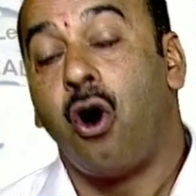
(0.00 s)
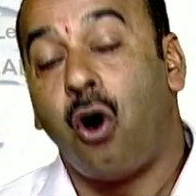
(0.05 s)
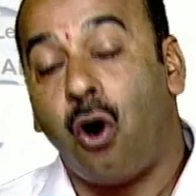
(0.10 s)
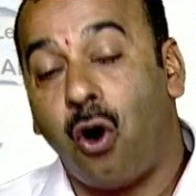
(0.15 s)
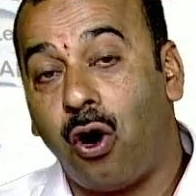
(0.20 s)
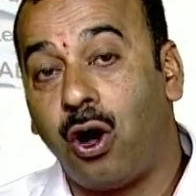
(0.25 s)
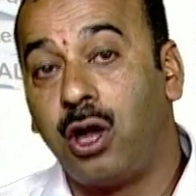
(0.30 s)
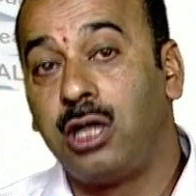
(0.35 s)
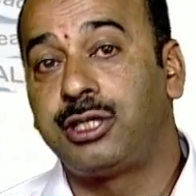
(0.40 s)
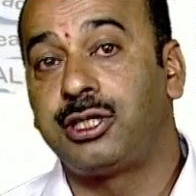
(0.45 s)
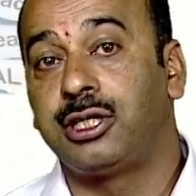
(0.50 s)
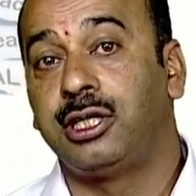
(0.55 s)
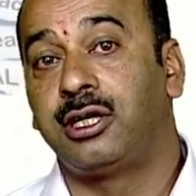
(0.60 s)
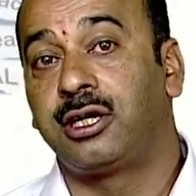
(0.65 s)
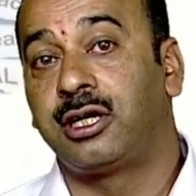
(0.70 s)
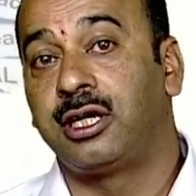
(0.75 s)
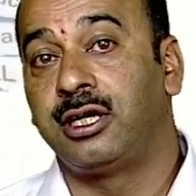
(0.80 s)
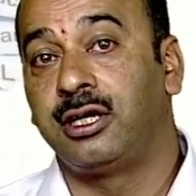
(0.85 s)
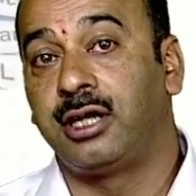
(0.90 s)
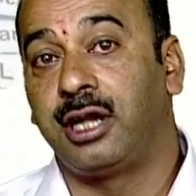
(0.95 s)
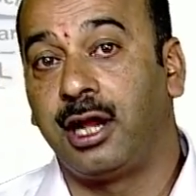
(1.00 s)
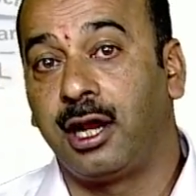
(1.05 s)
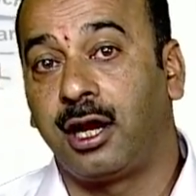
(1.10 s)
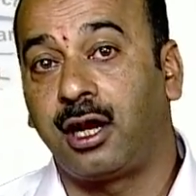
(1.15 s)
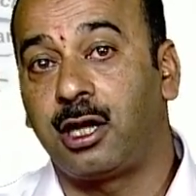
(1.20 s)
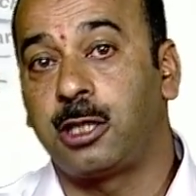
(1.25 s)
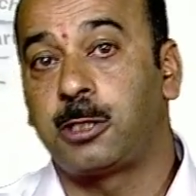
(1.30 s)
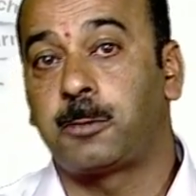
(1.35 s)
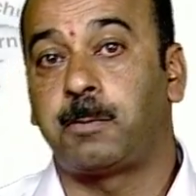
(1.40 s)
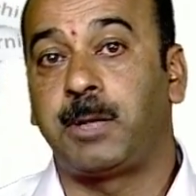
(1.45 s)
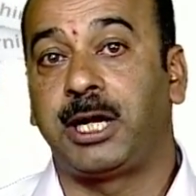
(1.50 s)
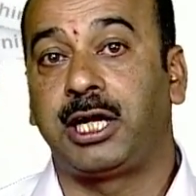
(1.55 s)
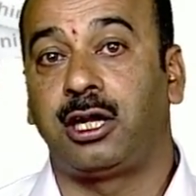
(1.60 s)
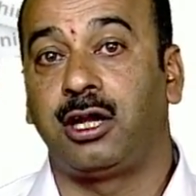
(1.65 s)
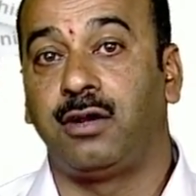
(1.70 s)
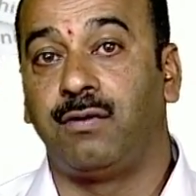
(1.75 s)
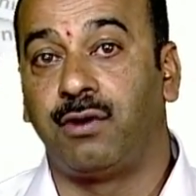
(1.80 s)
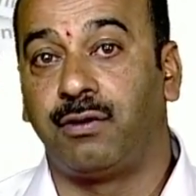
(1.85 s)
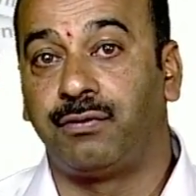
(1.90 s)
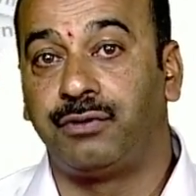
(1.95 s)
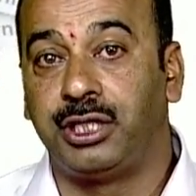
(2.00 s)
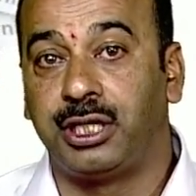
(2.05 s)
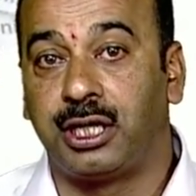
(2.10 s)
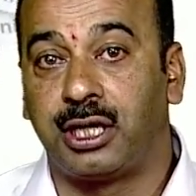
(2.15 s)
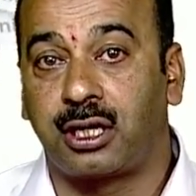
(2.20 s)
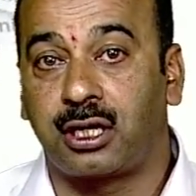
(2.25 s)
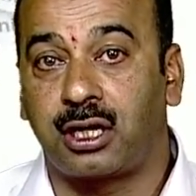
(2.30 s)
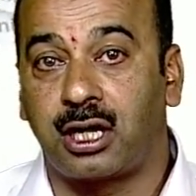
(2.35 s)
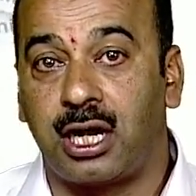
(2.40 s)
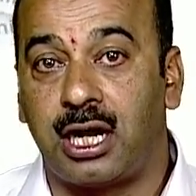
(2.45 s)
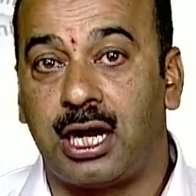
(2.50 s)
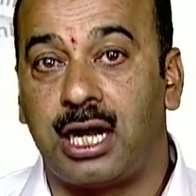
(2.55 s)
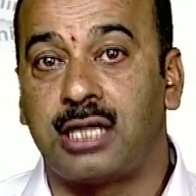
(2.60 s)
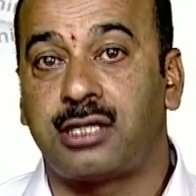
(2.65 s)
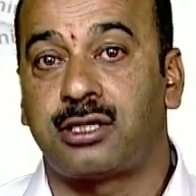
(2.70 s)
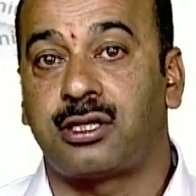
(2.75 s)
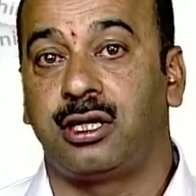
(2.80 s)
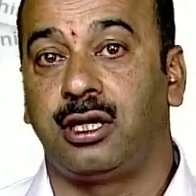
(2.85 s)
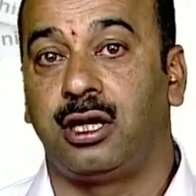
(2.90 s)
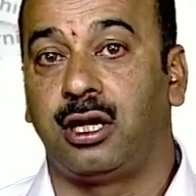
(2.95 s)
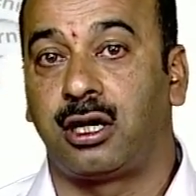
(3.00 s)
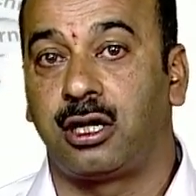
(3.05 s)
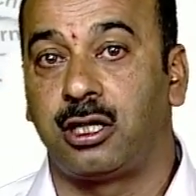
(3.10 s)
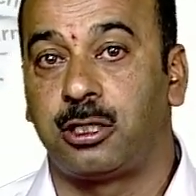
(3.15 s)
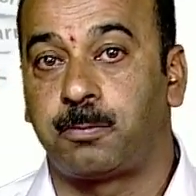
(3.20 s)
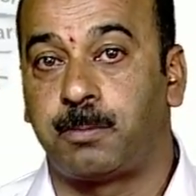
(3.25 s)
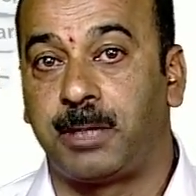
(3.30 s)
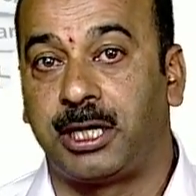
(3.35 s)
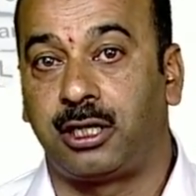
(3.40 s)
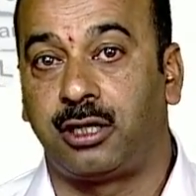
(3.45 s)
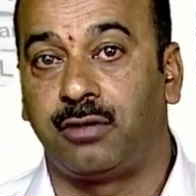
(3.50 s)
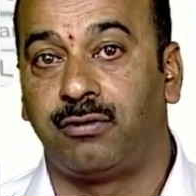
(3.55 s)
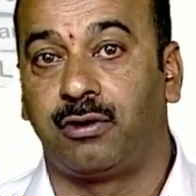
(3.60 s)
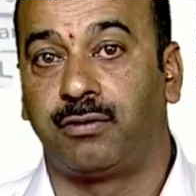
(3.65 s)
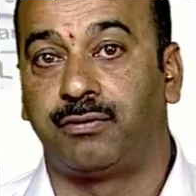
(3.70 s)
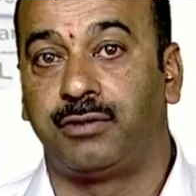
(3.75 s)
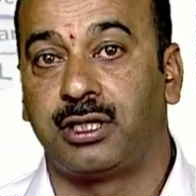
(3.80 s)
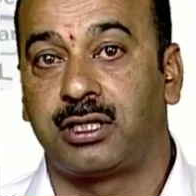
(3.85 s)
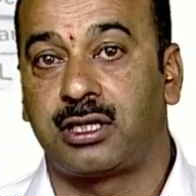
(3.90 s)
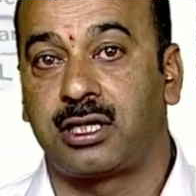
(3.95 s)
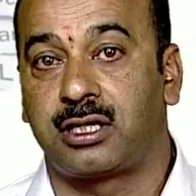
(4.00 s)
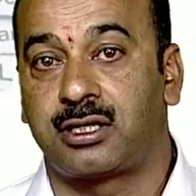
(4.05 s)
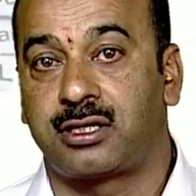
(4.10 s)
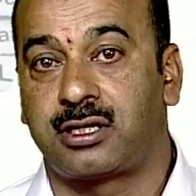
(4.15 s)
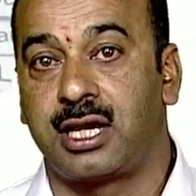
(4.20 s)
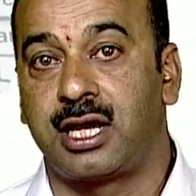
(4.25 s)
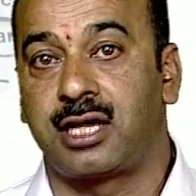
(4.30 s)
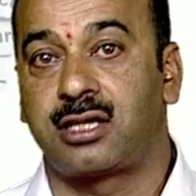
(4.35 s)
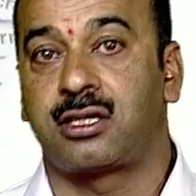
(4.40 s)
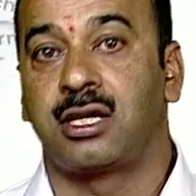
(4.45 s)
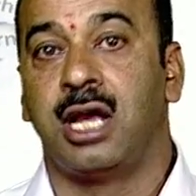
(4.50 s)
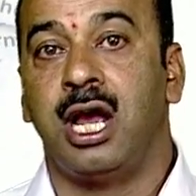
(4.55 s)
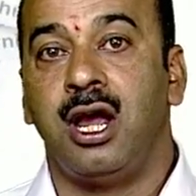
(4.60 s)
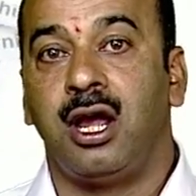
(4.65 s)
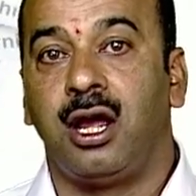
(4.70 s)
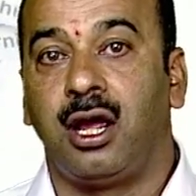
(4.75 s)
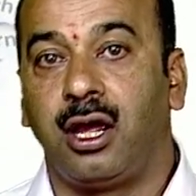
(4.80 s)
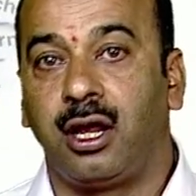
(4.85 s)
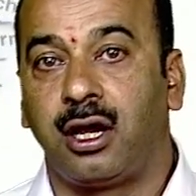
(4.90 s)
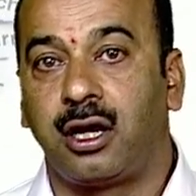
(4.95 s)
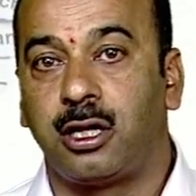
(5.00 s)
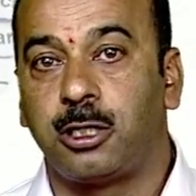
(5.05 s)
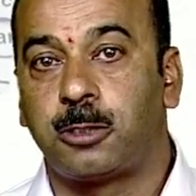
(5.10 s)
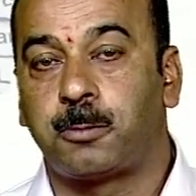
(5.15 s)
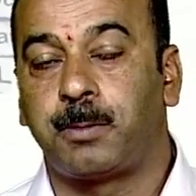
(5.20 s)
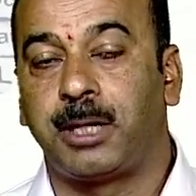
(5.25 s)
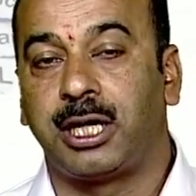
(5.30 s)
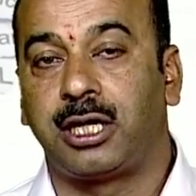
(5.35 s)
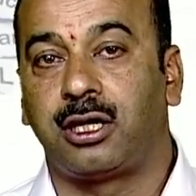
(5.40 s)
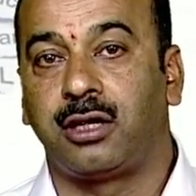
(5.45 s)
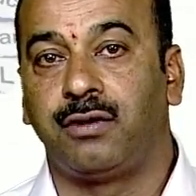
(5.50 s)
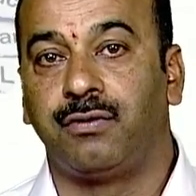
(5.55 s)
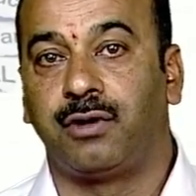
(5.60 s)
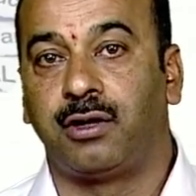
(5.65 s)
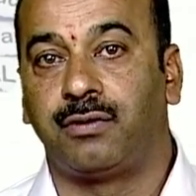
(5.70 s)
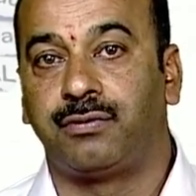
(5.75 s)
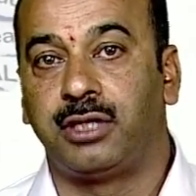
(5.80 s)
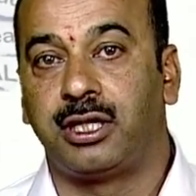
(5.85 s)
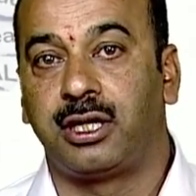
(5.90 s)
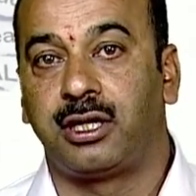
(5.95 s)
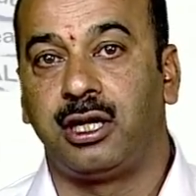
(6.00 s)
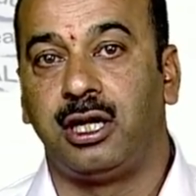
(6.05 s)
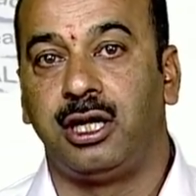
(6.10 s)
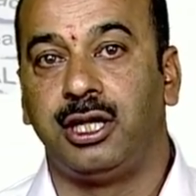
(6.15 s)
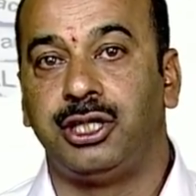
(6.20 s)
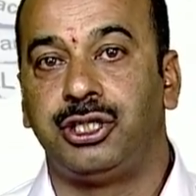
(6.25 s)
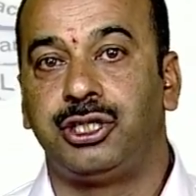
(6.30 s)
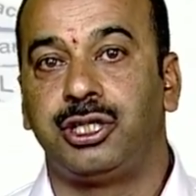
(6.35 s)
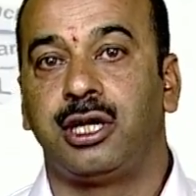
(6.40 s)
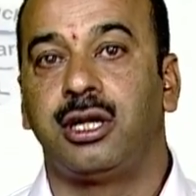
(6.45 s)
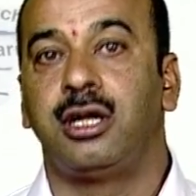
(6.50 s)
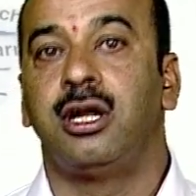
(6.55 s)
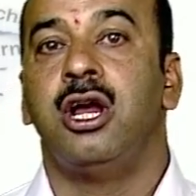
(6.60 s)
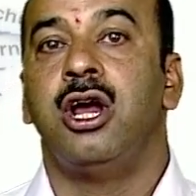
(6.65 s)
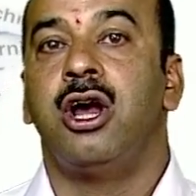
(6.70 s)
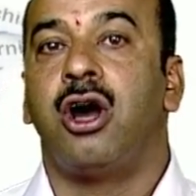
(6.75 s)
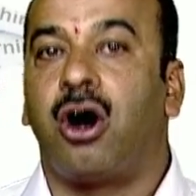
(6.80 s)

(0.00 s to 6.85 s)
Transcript: All children, irrespective of their caste, irrespective of the sex, irrespective of the religion,